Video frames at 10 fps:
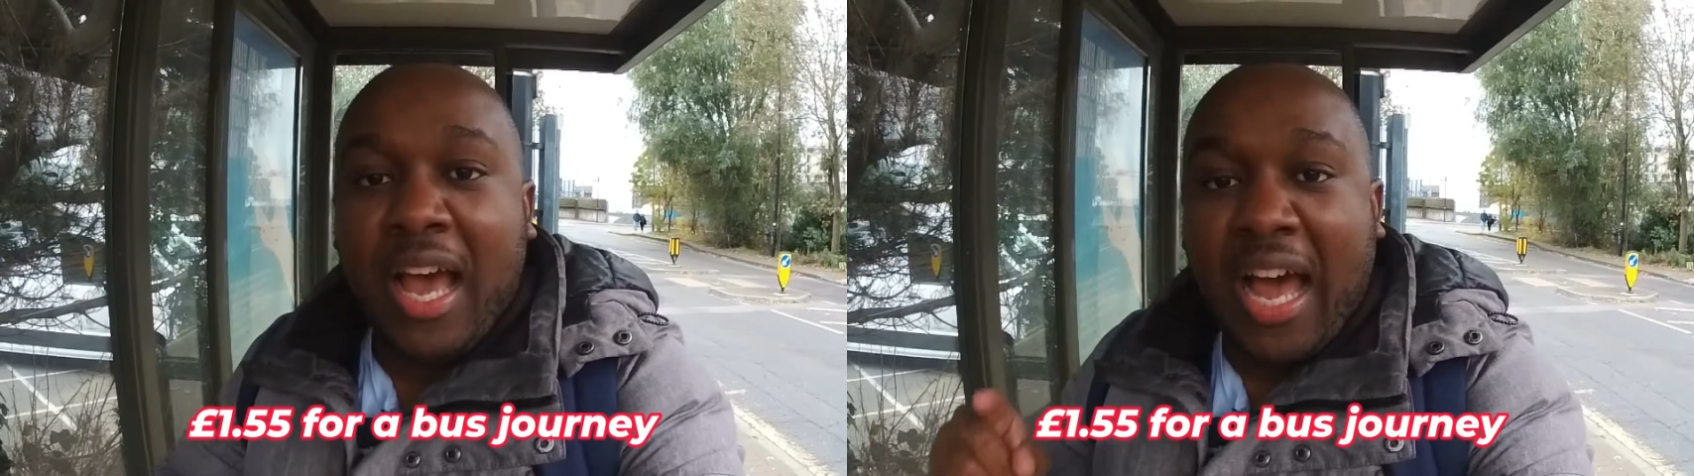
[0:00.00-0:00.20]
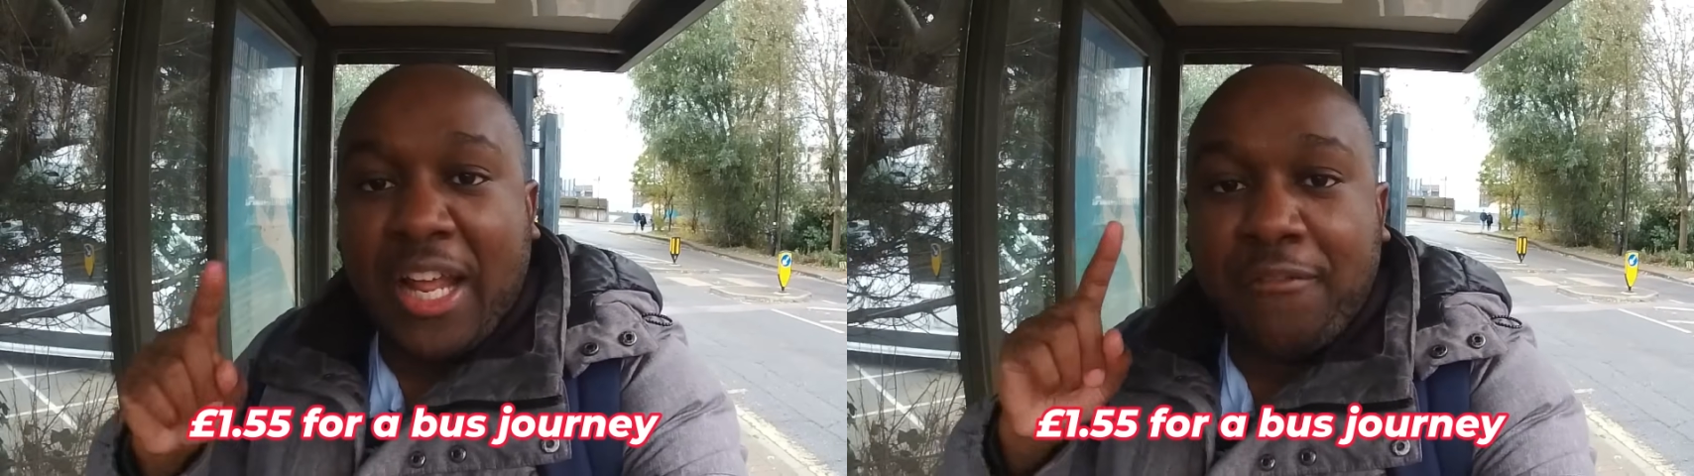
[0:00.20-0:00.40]

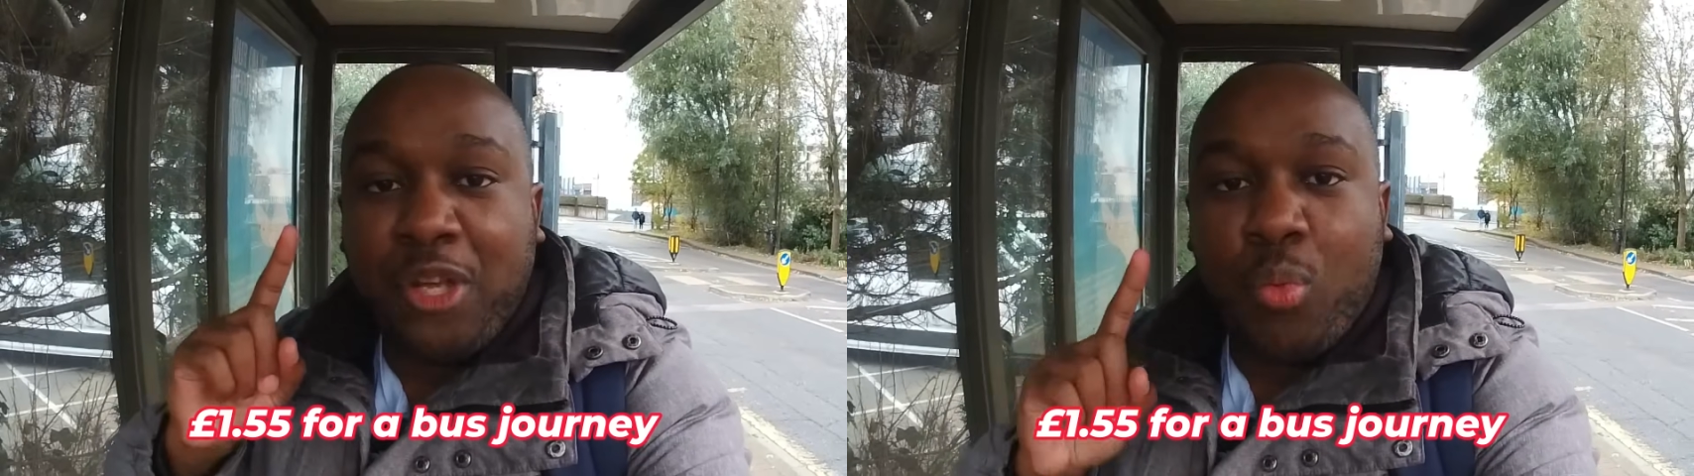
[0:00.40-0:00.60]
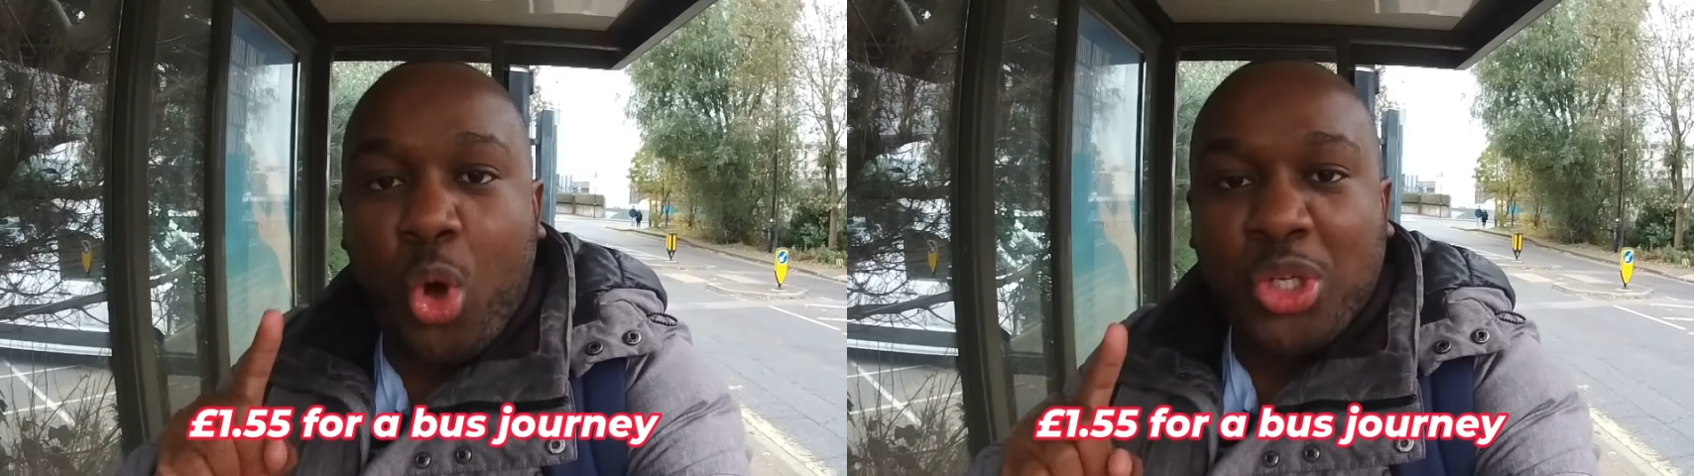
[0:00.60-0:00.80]
And if
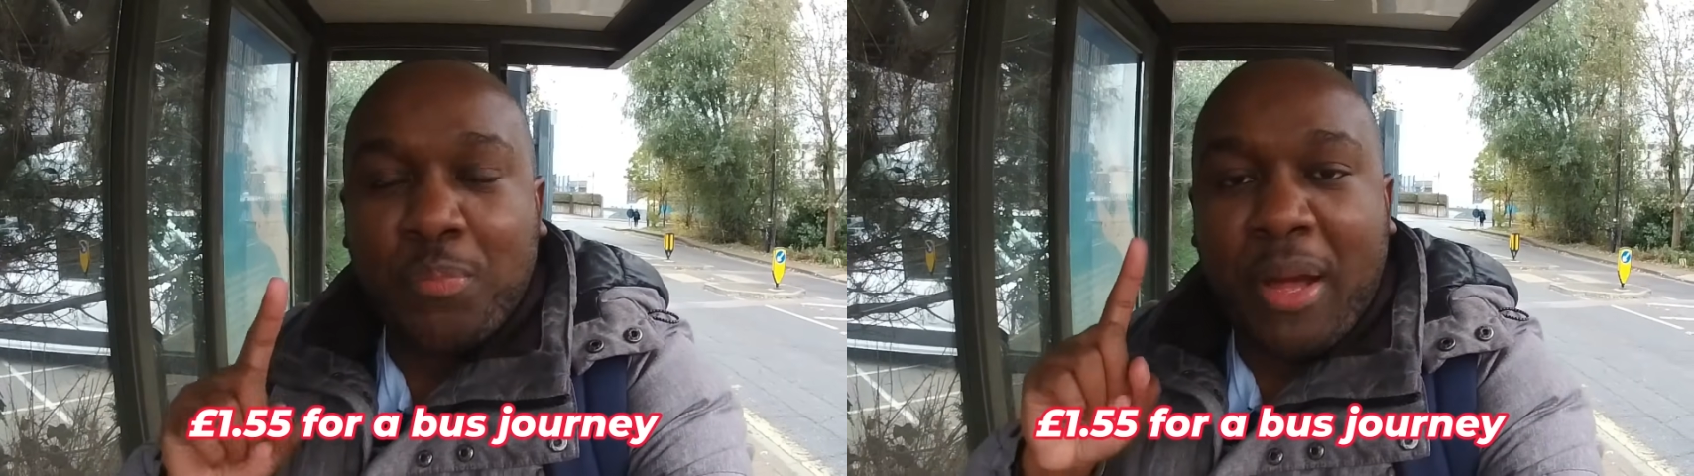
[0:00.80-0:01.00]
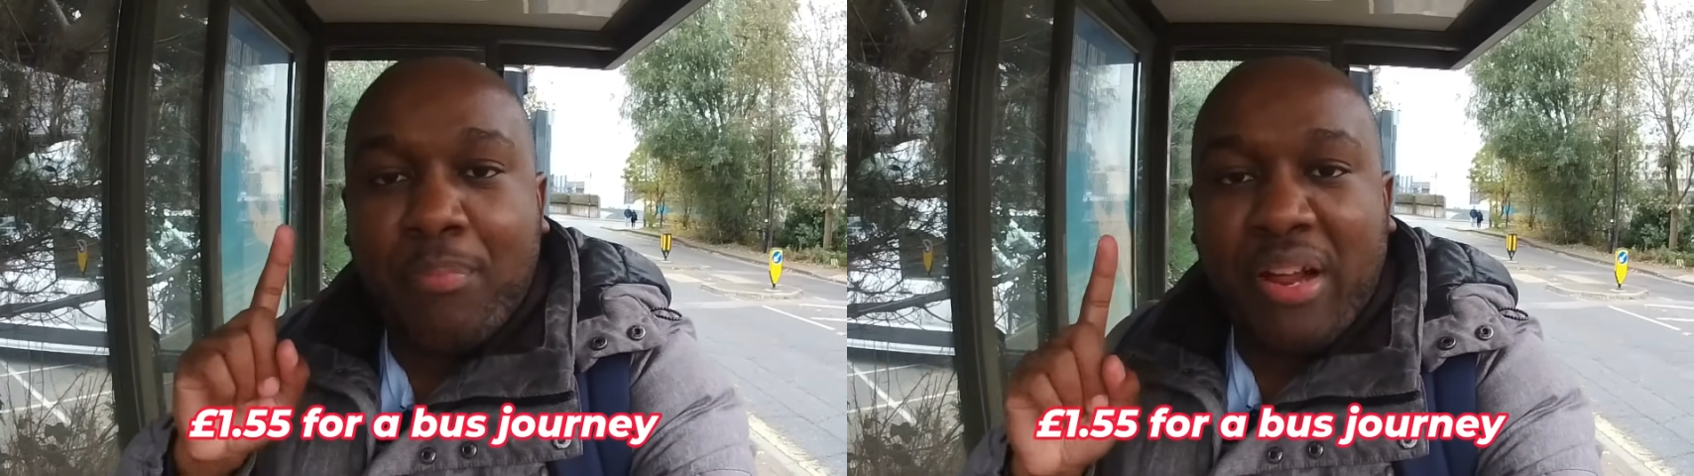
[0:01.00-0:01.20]
you watch
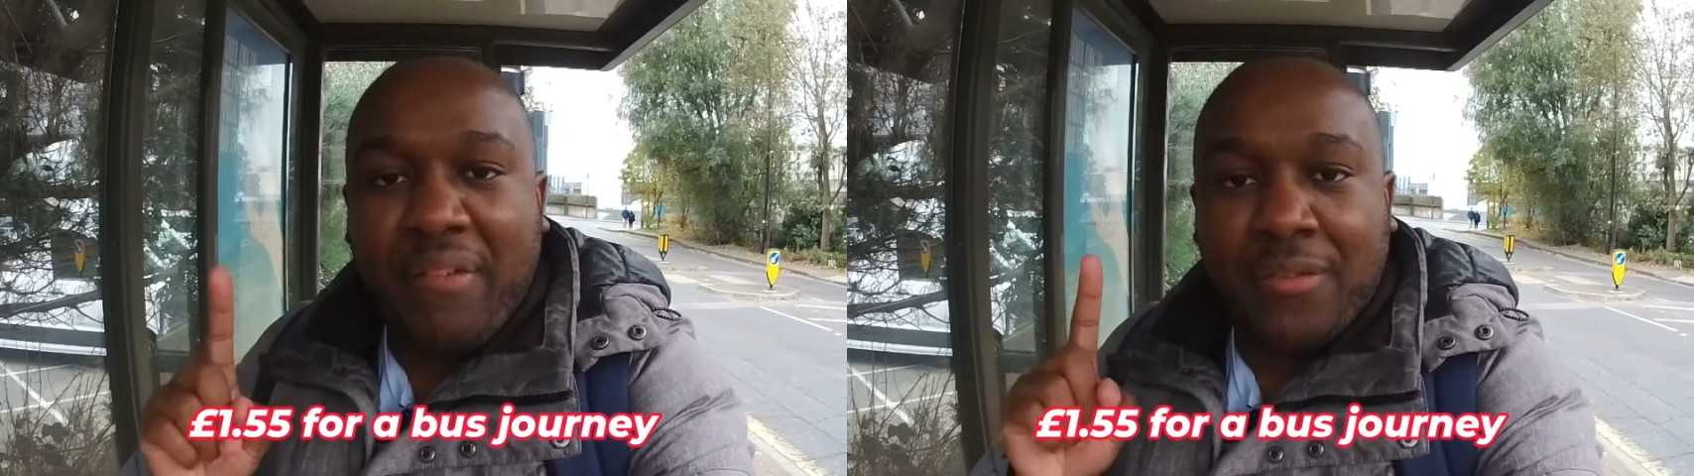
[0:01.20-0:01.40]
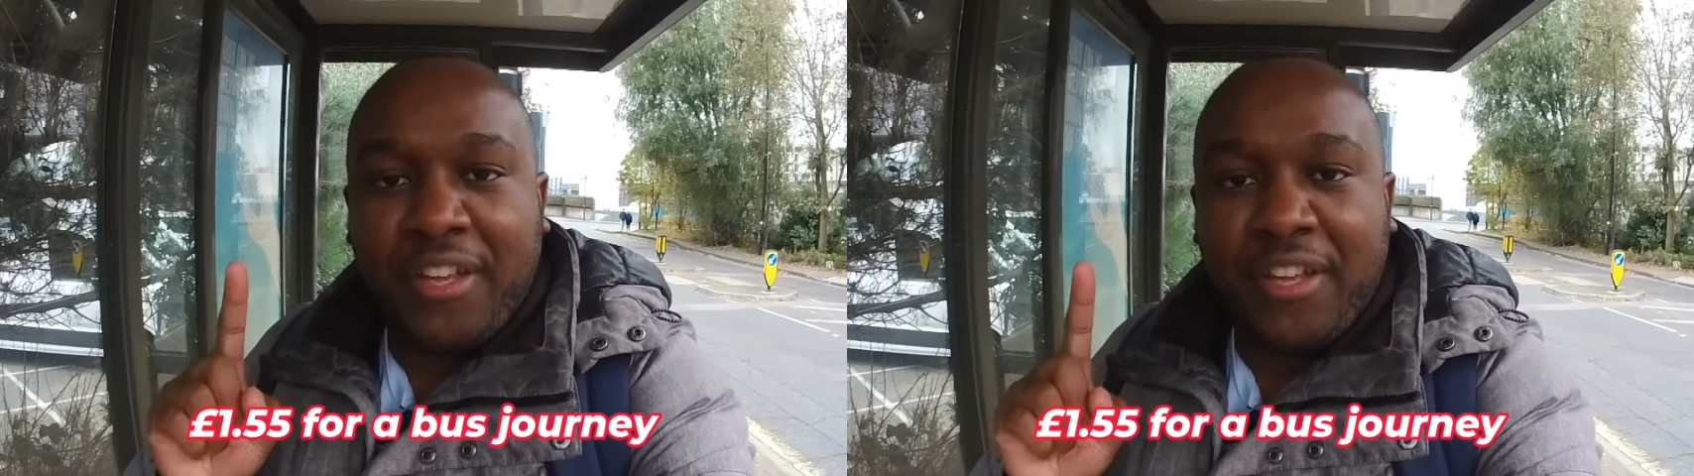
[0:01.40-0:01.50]
my previous